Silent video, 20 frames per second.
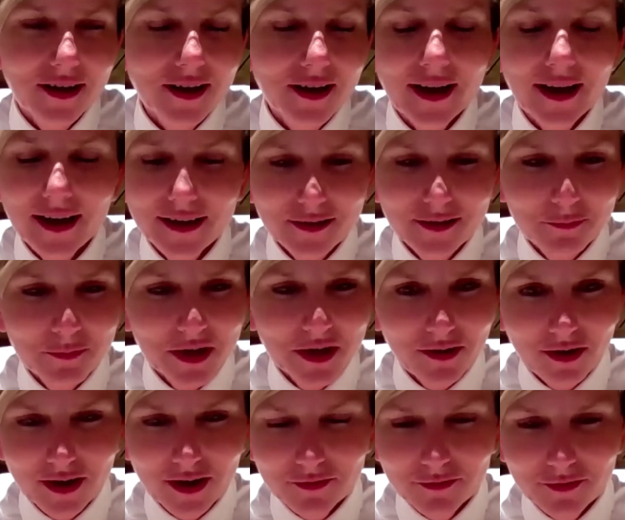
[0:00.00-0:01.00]
I hated my
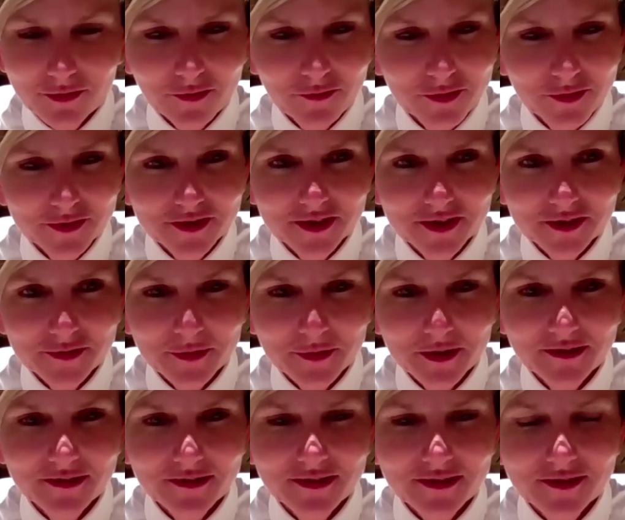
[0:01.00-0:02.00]
life for the first 6
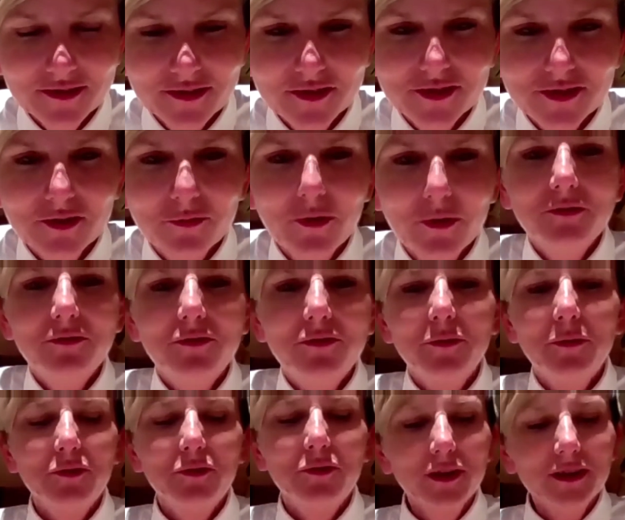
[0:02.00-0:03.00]
months, because I went
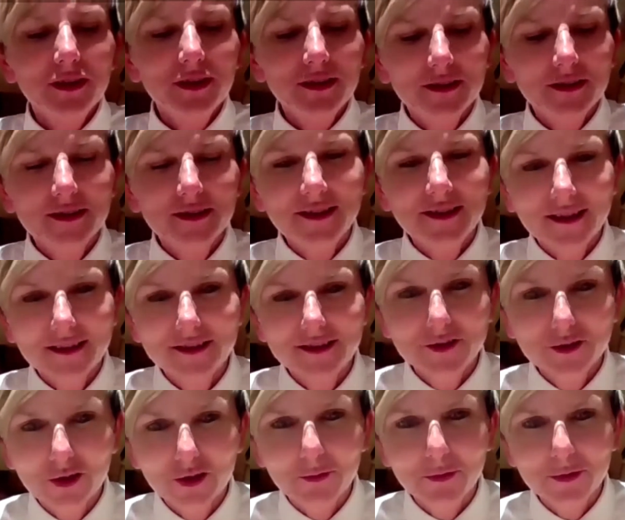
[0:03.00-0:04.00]
from a really
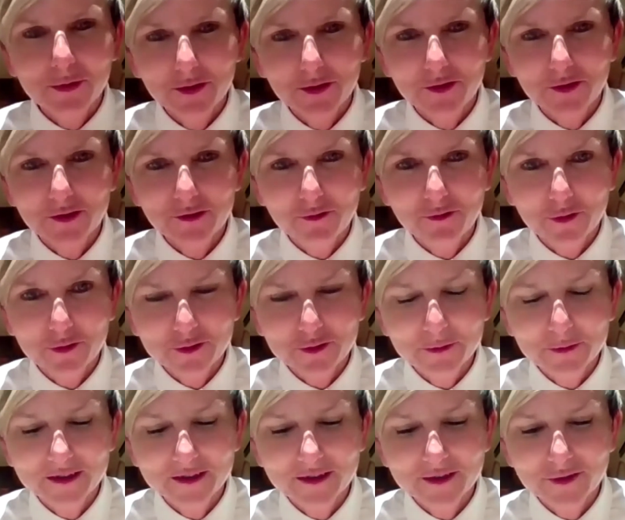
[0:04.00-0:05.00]
sexy job in law
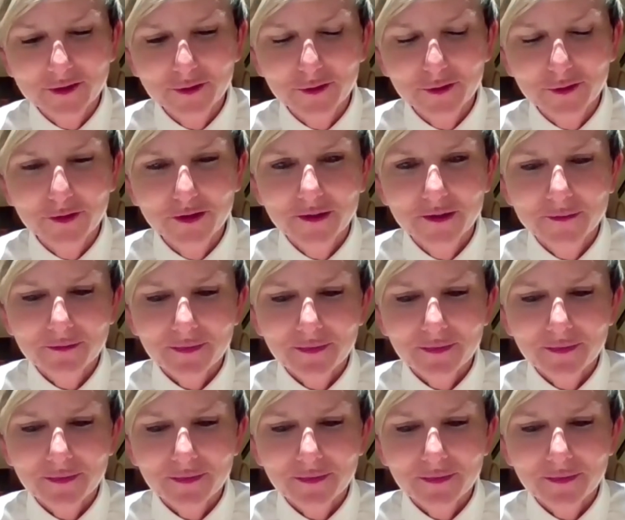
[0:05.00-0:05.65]
enforcement to